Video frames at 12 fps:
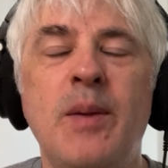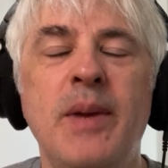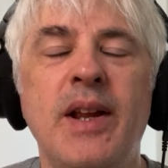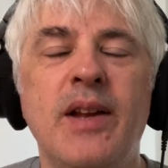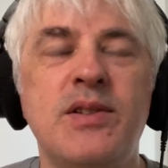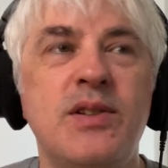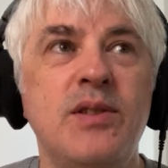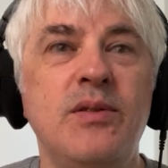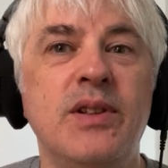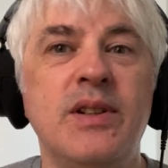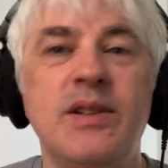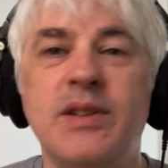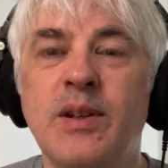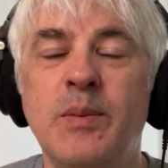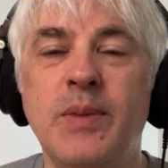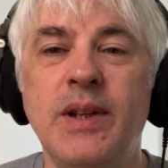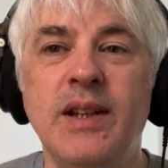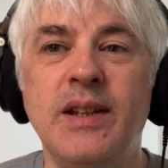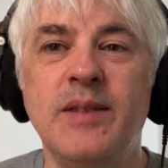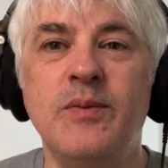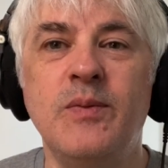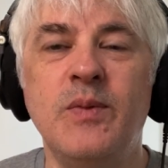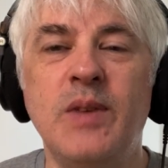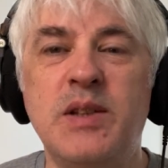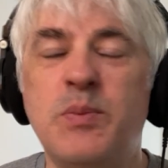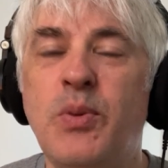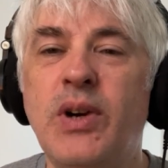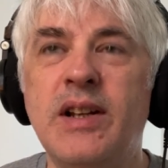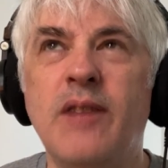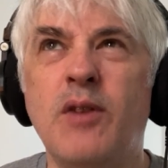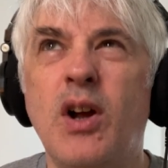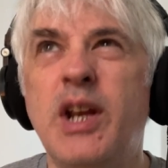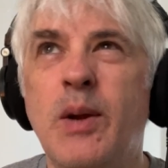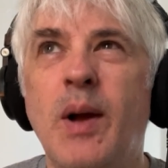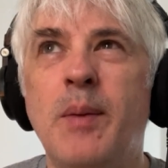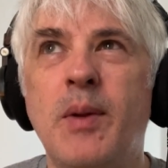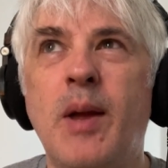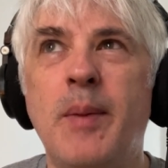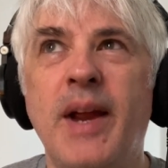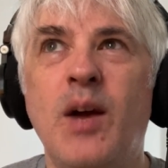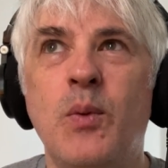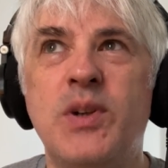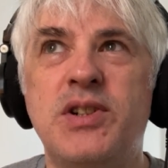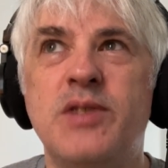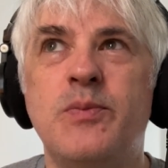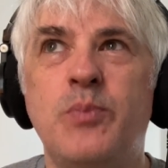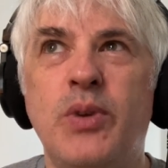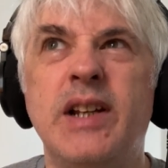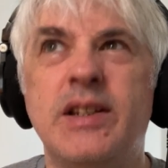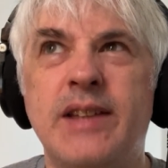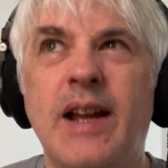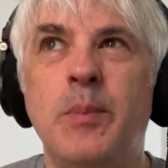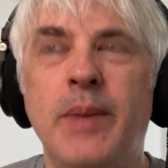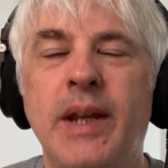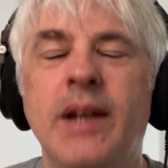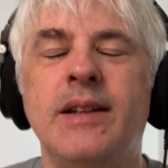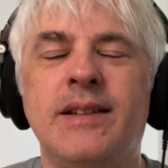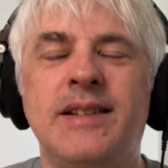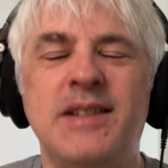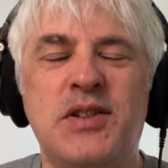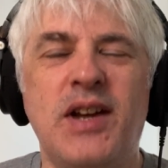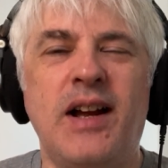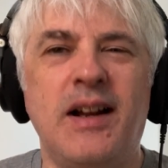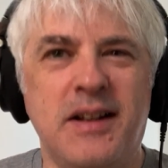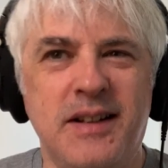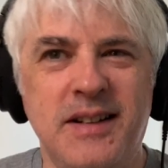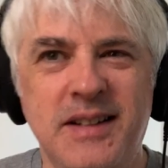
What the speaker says: coming out soon that is going to be. I've got a new album coming out which is pretty downbeat and dark.